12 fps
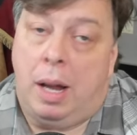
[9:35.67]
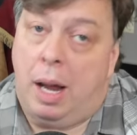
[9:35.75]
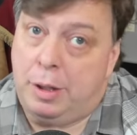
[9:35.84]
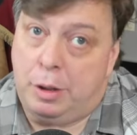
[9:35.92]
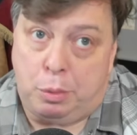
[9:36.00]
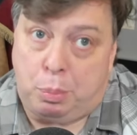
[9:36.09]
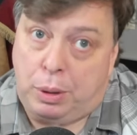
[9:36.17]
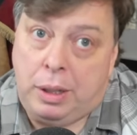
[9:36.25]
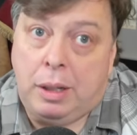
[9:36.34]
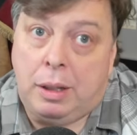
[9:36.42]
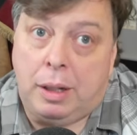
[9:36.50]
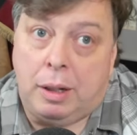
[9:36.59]
And it's pretty
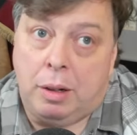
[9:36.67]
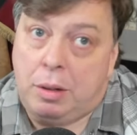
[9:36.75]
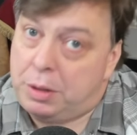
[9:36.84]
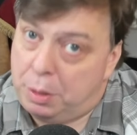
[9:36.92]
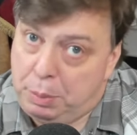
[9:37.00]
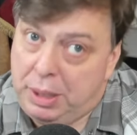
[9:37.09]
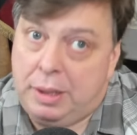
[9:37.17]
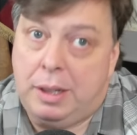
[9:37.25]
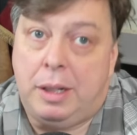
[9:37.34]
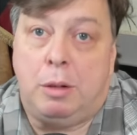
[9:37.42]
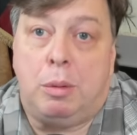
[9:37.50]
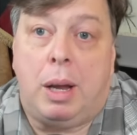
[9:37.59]
clear, to me at
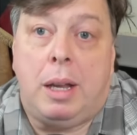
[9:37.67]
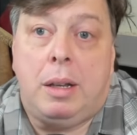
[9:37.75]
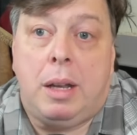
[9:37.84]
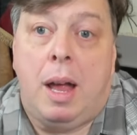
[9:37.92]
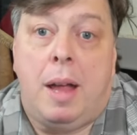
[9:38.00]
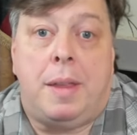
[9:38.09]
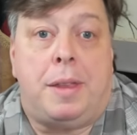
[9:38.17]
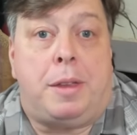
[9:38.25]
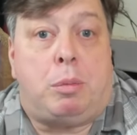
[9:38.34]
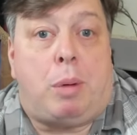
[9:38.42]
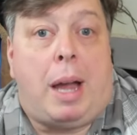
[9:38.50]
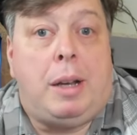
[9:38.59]
any rate, that the
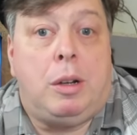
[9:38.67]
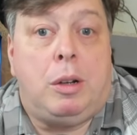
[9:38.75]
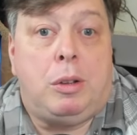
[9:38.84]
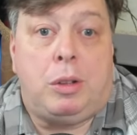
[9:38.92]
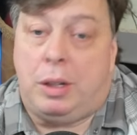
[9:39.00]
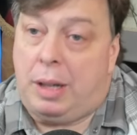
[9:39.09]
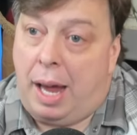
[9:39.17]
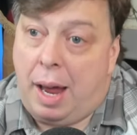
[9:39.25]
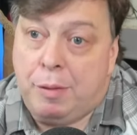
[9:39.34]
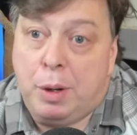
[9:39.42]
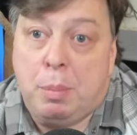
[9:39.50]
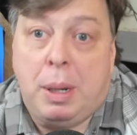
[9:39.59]
writers and
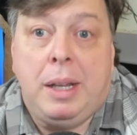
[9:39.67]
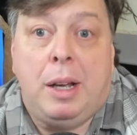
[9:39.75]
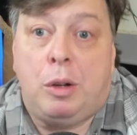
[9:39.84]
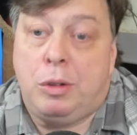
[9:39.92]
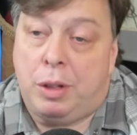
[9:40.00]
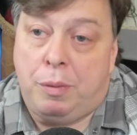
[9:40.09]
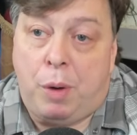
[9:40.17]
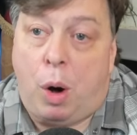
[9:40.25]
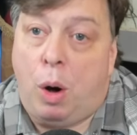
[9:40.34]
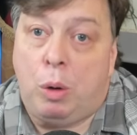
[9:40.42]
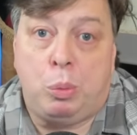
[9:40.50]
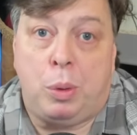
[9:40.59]
everybody else
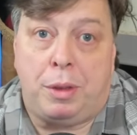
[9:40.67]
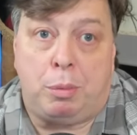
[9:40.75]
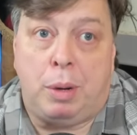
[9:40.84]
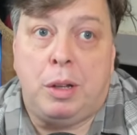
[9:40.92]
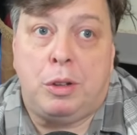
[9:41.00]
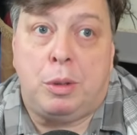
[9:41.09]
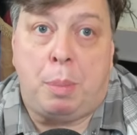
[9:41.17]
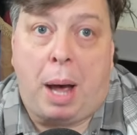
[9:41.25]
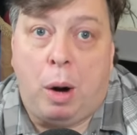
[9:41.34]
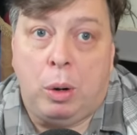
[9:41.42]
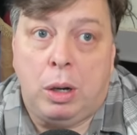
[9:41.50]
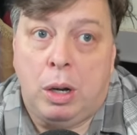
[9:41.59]
involved with the Rings of
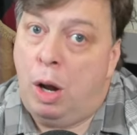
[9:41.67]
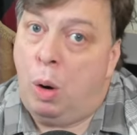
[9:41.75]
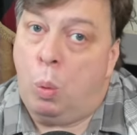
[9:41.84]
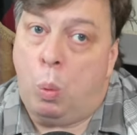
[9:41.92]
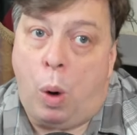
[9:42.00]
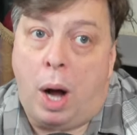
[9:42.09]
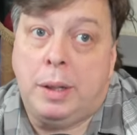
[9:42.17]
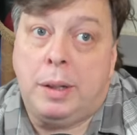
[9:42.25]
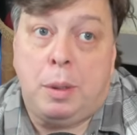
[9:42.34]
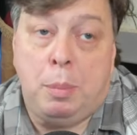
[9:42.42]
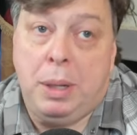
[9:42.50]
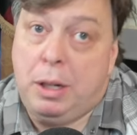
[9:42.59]
Power want it
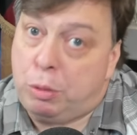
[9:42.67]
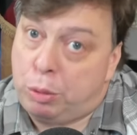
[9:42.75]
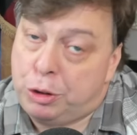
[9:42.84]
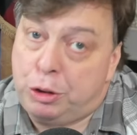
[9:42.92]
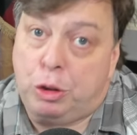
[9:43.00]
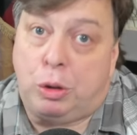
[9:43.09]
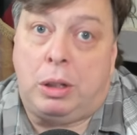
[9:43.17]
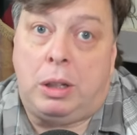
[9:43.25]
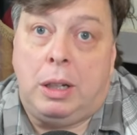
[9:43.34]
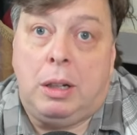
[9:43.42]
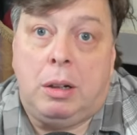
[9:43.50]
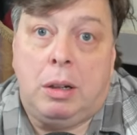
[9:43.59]
to be crystal
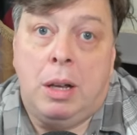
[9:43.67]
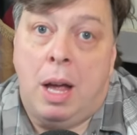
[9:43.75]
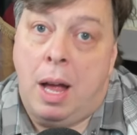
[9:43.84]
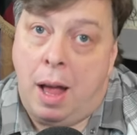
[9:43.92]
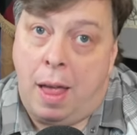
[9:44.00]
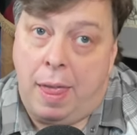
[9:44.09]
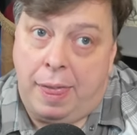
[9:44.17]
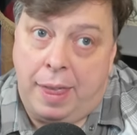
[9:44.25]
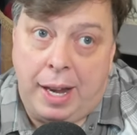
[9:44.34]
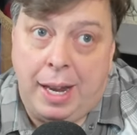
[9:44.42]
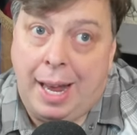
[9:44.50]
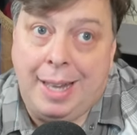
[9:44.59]
clear, and
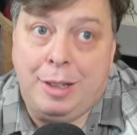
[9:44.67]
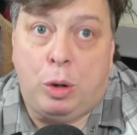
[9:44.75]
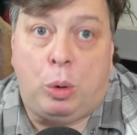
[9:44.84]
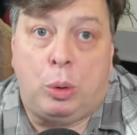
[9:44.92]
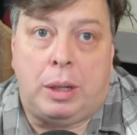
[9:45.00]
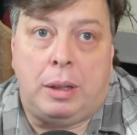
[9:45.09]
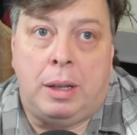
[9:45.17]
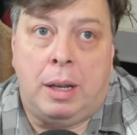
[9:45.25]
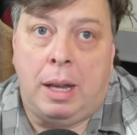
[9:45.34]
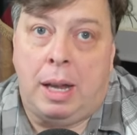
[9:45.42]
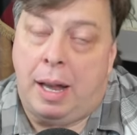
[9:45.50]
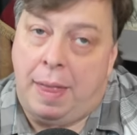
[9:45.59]
they hate Tolkien,
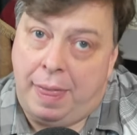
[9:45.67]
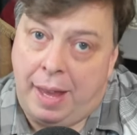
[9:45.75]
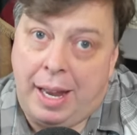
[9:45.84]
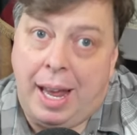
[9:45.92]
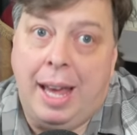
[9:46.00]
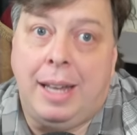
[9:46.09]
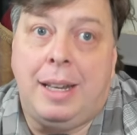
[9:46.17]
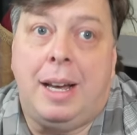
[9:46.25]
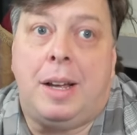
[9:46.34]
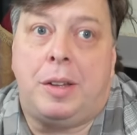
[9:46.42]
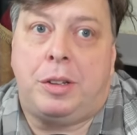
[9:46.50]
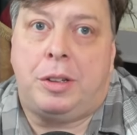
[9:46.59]
and they hate
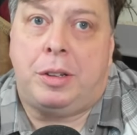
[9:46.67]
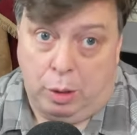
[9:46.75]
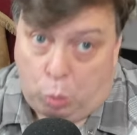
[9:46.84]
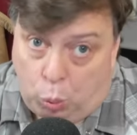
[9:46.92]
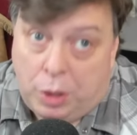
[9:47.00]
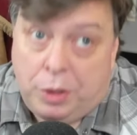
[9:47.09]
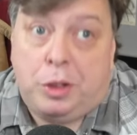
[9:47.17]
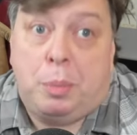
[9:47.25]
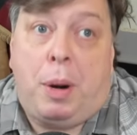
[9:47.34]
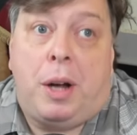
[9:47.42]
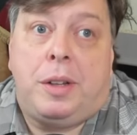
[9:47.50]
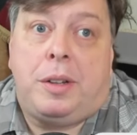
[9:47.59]
us. Once
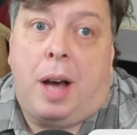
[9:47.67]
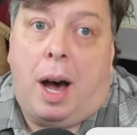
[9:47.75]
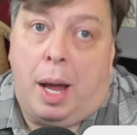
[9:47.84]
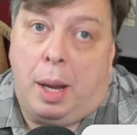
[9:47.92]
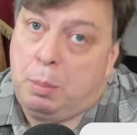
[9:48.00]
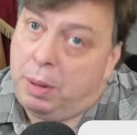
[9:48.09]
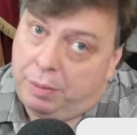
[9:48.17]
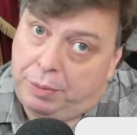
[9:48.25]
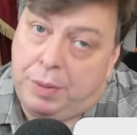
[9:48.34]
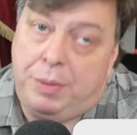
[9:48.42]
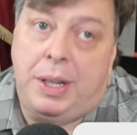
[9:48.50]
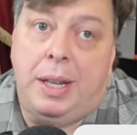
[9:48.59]
upon a time,
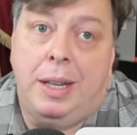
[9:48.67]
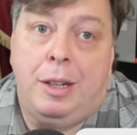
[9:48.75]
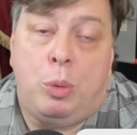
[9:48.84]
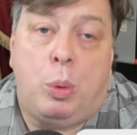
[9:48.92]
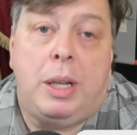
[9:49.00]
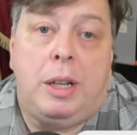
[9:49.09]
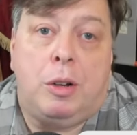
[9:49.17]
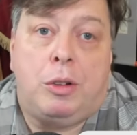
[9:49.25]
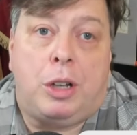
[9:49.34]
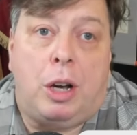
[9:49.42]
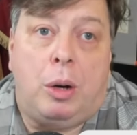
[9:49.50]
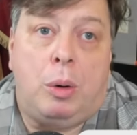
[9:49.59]
15, 20 years
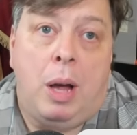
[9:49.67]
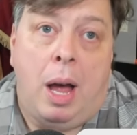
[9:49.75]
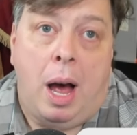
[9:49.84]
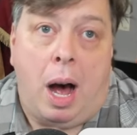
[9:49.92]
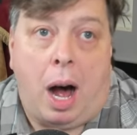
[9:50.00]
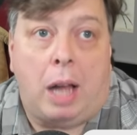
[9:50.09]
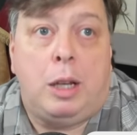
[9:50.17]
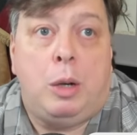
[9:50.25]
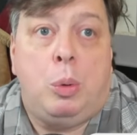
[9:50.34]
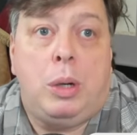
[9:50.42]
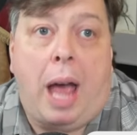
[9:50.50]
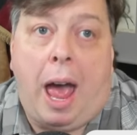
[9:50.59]
ago,
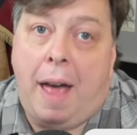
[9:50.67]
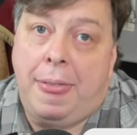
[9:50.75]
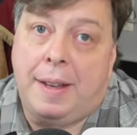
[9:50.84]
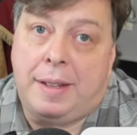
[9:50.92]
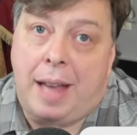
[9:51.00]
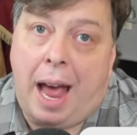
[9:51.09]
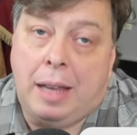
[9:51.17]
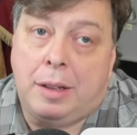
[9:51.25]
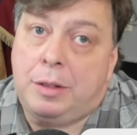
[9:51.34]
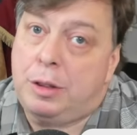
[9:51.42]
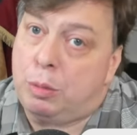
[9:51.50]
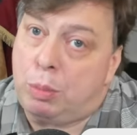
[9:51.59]
Hollywood had the
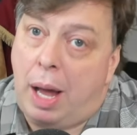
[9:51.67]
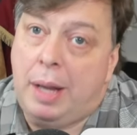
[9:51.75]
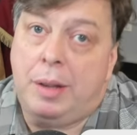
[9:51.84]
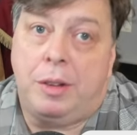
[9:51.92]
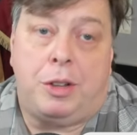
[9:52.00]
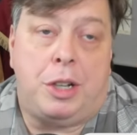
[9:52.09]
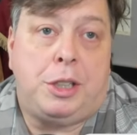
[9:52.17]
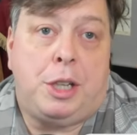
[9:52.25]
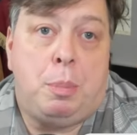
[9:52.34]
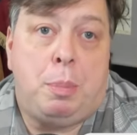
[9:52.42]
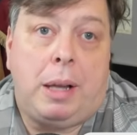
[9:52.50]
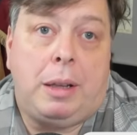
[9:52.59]
talent to write such
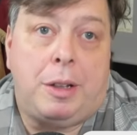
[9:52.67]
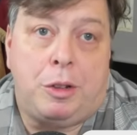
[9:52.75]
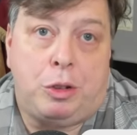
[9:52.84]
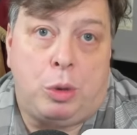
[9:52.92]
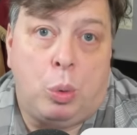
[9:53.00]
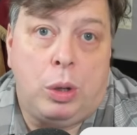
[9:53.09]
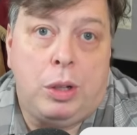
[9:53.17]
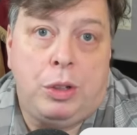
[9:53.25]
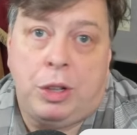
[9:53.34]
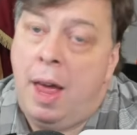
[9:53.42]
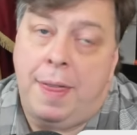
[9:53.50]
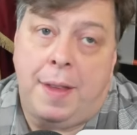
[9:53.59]
compelling
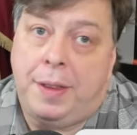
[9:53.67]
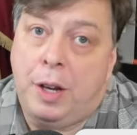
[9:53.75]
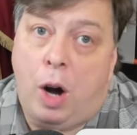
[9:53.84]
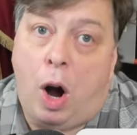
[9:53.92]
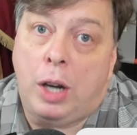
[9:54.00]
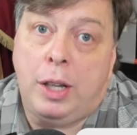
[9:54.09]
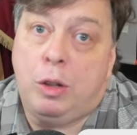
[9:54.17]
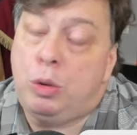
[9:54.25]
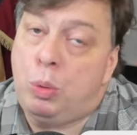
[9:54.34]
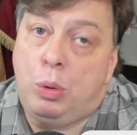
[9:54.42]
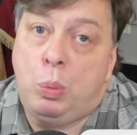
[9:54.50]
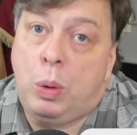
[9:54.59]
stories that the audience
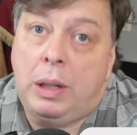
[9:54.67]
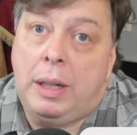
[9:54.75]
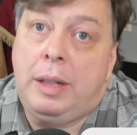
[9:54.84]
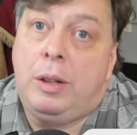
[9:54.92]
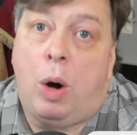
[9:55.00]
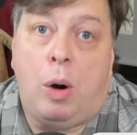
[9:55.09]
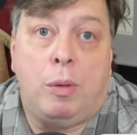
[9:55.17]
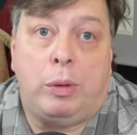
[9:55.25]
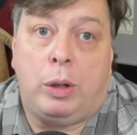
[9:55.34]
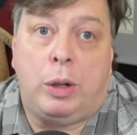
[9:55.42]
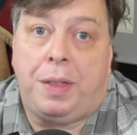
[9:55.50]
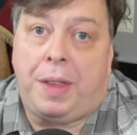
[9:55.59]
was willing to
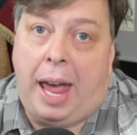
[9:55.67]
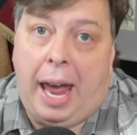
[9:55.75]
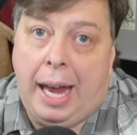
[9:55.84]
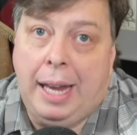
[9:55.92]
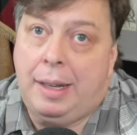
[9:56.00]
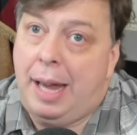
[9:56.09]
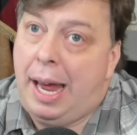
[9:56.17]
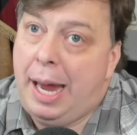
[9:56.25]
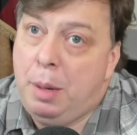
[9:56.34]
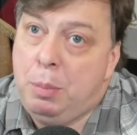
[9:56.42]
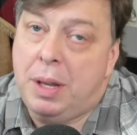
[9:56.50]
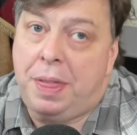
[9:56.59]
overlook the hate
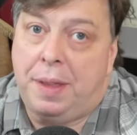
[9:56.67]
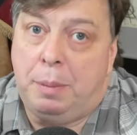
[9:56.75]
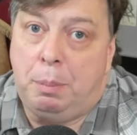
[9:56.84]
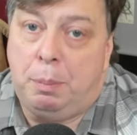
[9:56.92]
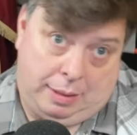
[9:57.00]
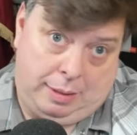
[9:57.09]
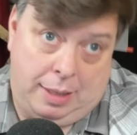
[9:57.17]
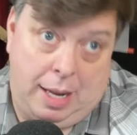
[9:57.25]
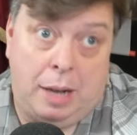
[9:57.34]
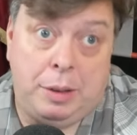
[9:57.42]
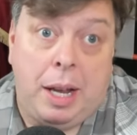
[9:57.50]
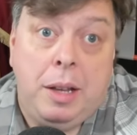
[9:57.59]
aimed at them.
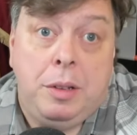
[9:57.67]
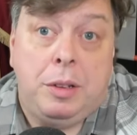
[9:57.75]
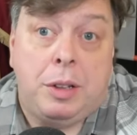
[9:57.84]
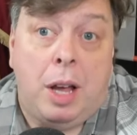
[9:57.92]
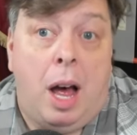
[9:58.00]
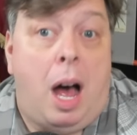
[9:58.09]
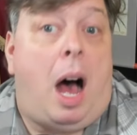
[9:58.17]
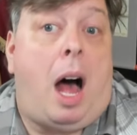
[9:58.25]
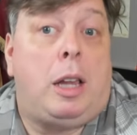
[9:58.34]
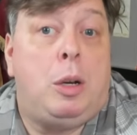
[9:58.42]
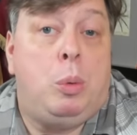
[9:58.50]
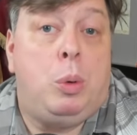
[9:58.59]
Nowadays,
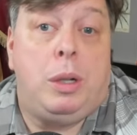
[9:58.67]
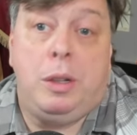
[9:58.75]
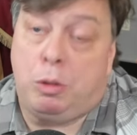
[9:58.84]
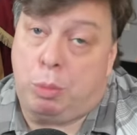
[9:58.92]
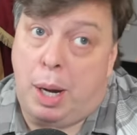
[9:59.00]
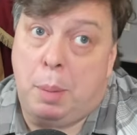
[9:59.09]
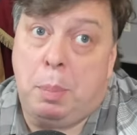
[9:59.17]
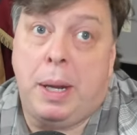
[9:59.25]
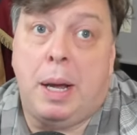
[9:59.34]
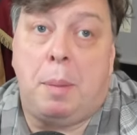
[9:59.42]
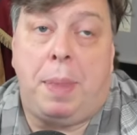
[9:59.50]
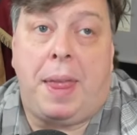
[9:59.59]
Hollywood is
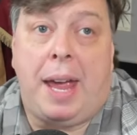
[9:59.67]
ramping up the